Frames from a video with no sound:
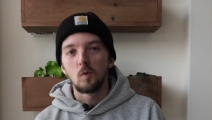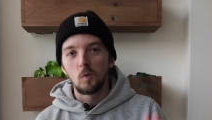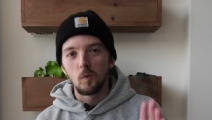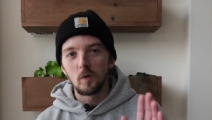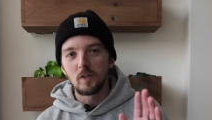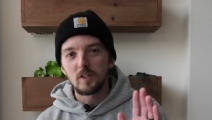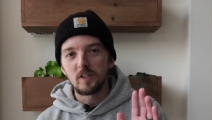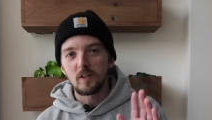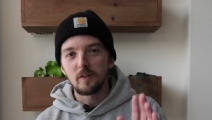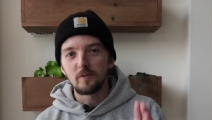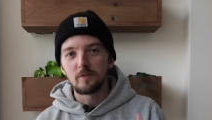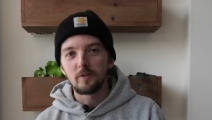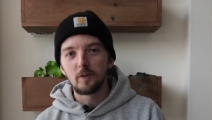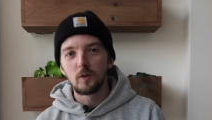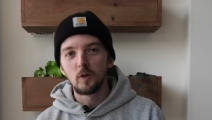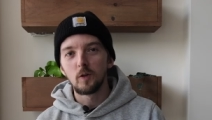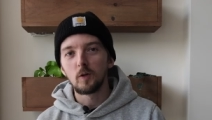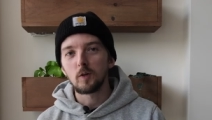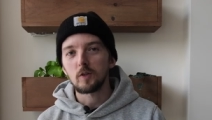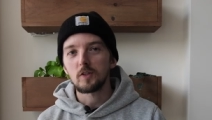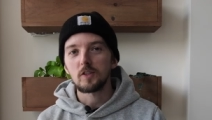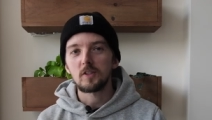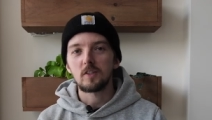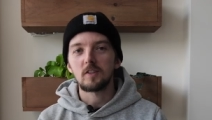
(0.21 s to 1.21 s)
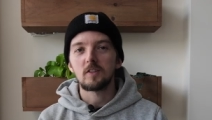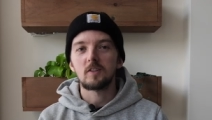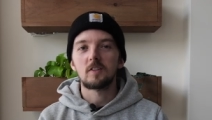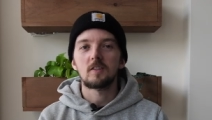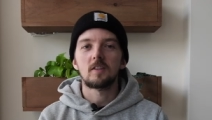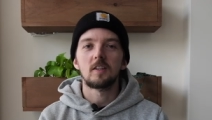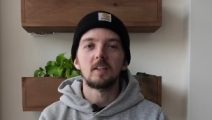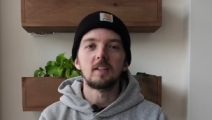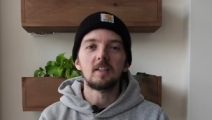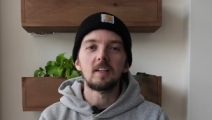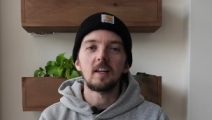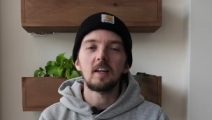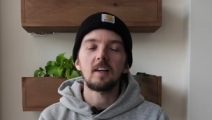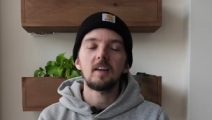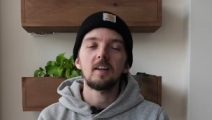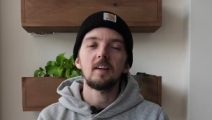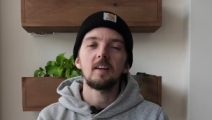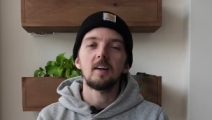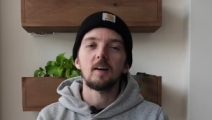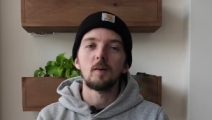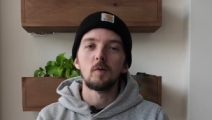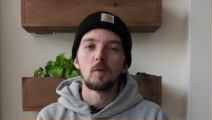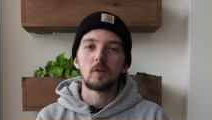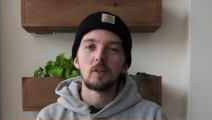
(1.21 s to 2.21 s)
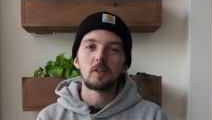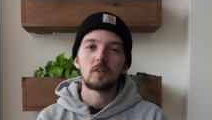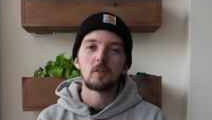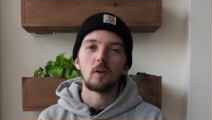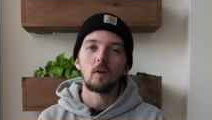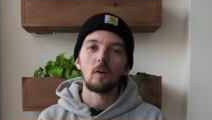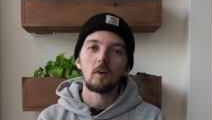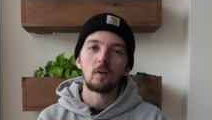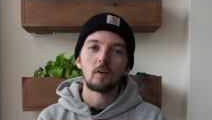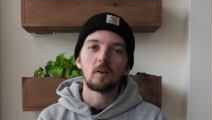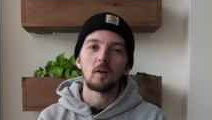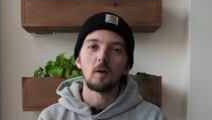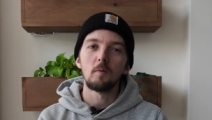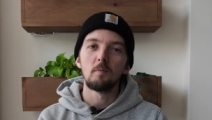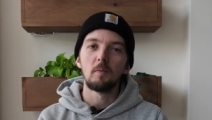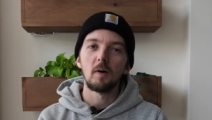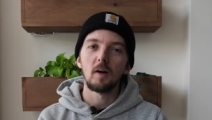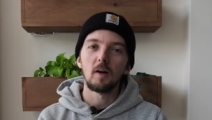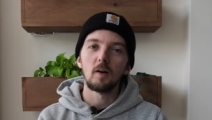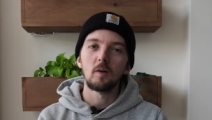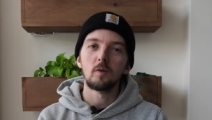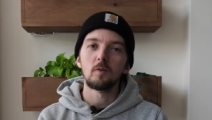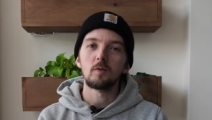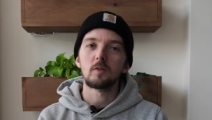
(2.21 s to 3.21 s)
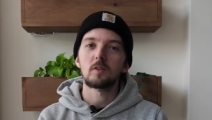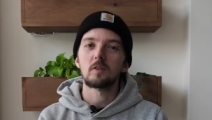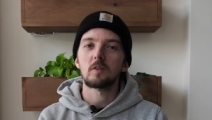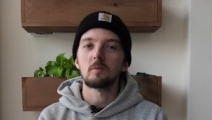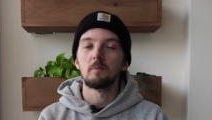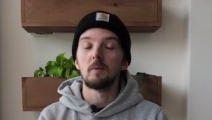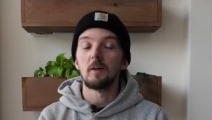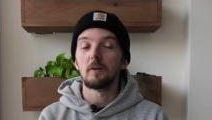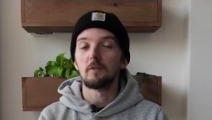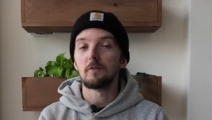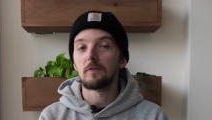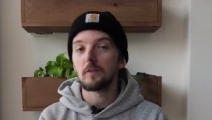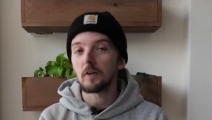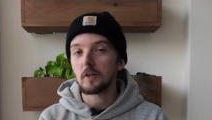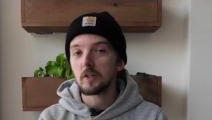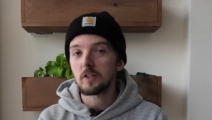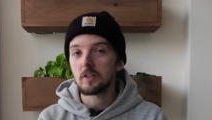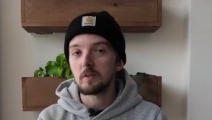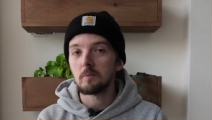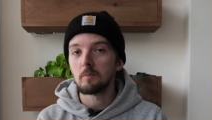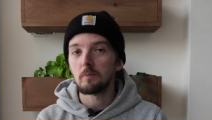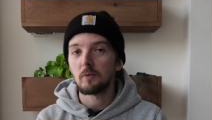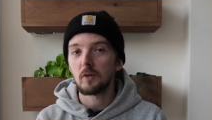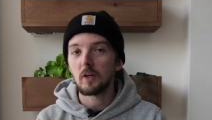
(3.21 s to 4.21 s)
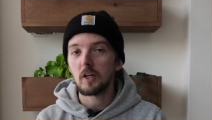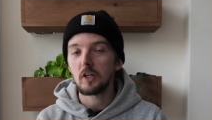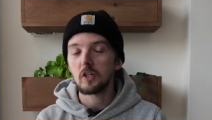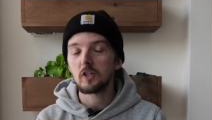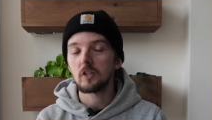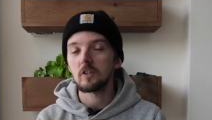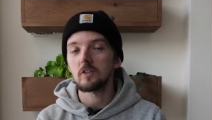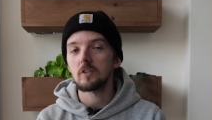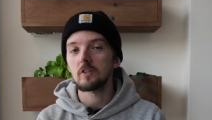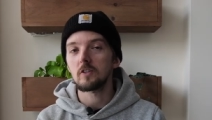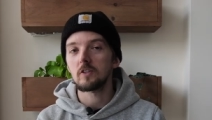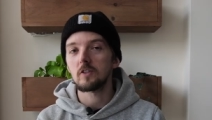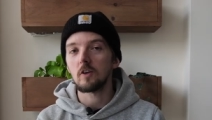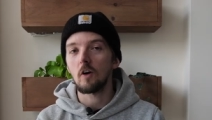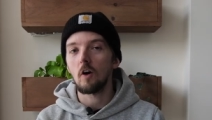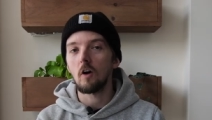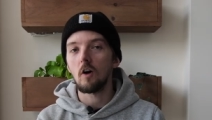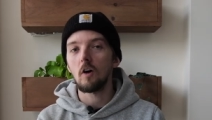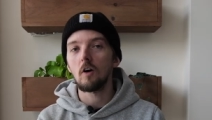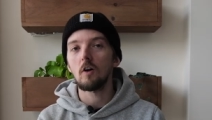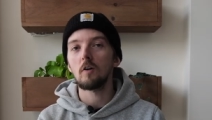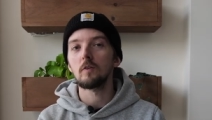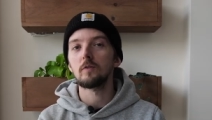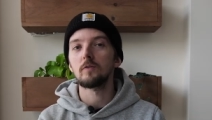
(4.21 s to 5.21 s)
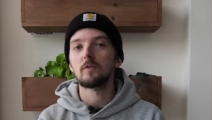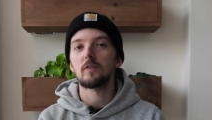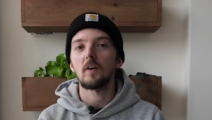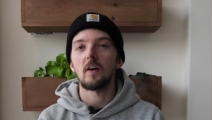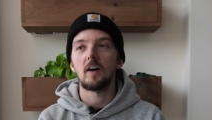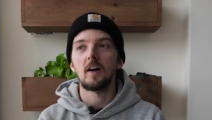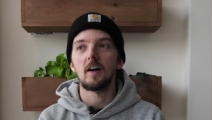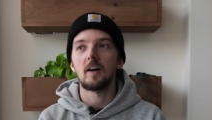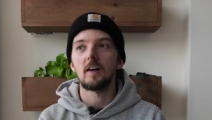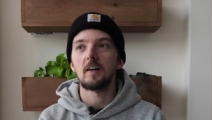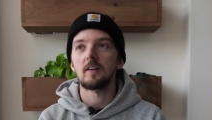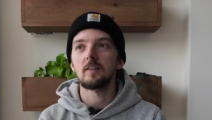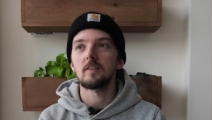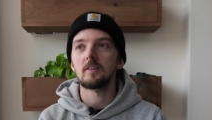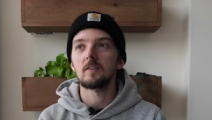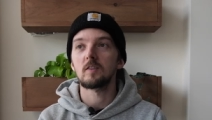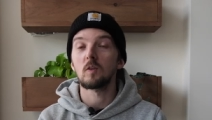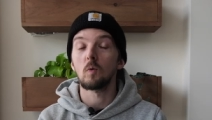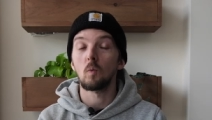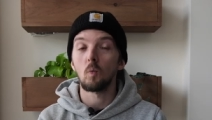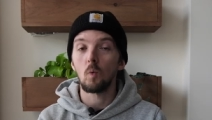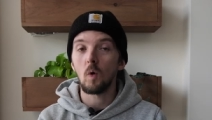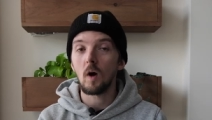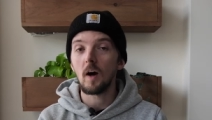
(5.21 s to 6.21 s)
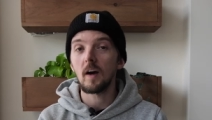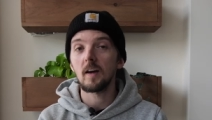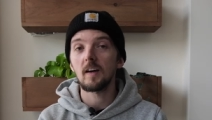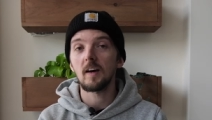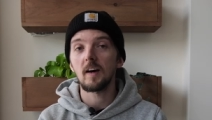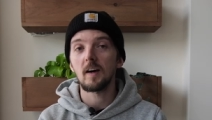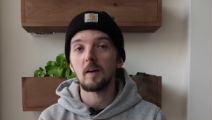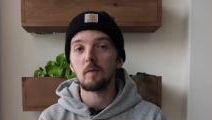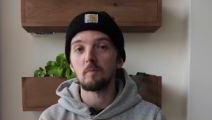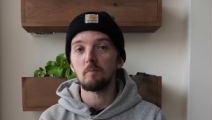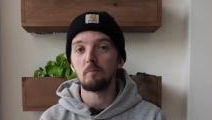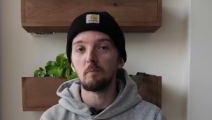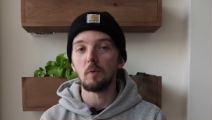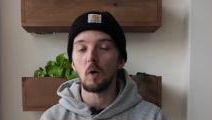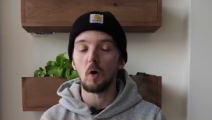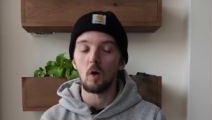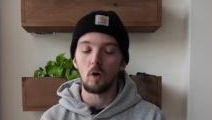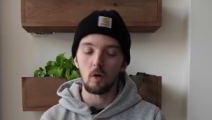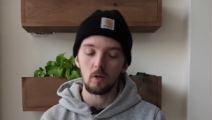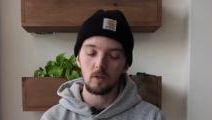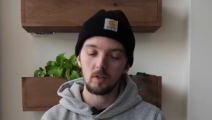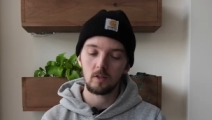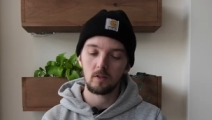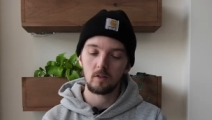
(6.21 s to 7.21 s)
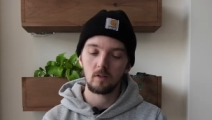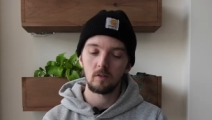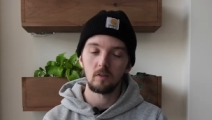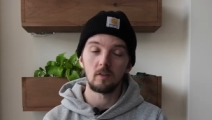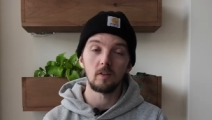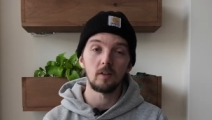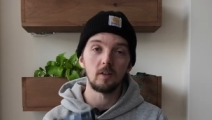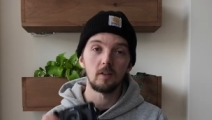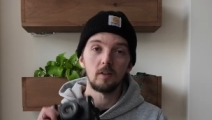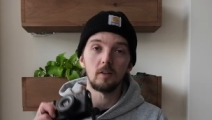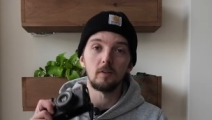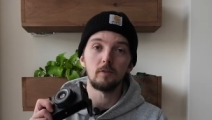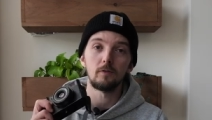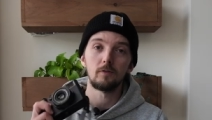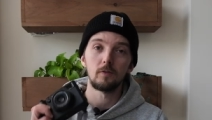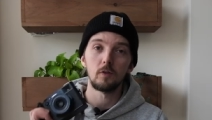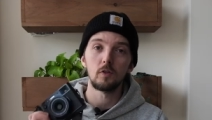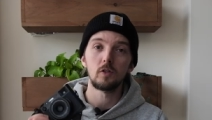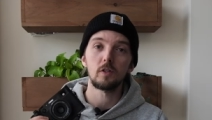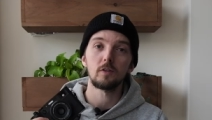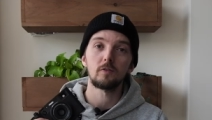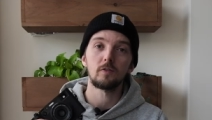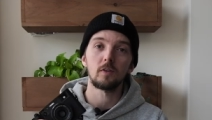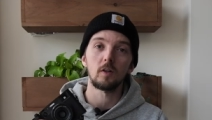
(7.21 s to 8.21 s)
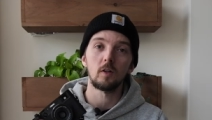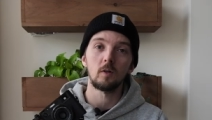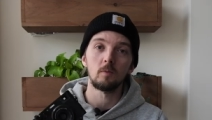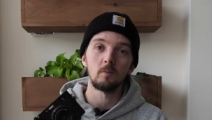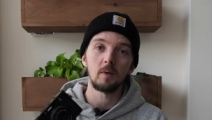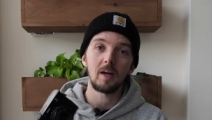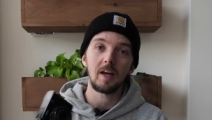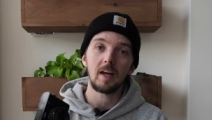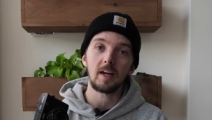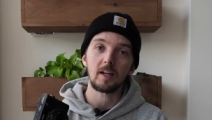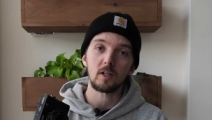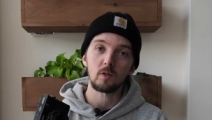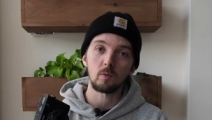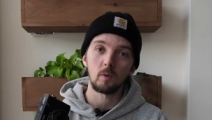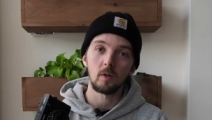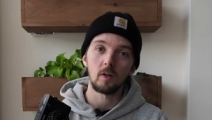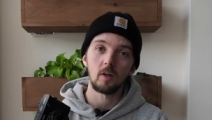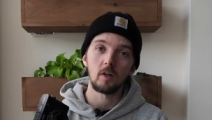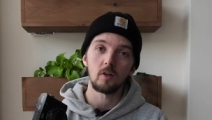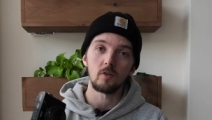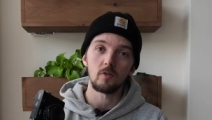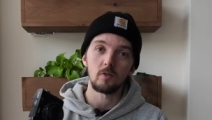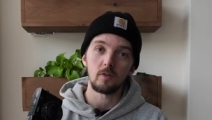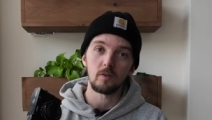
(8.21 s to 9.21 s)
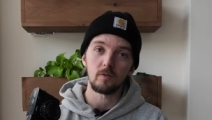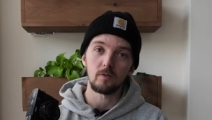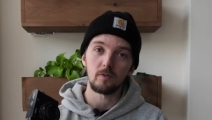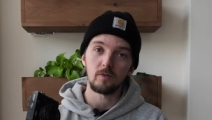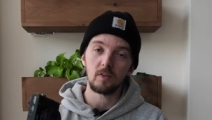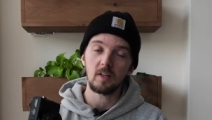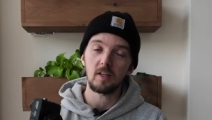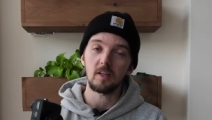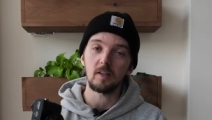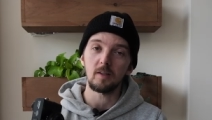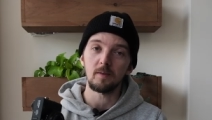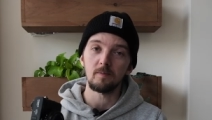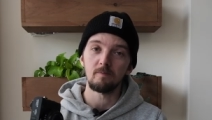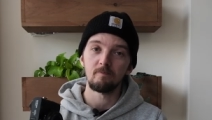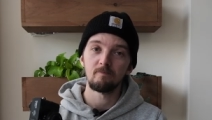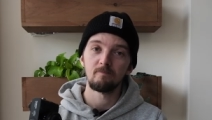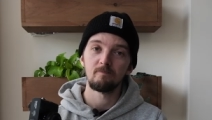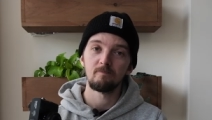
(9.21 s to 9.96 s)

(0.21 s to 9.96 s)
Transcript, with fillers: What's up, folks? Today I want to talk about my first impressions of and why I bought the Fujifilm X one hundred V.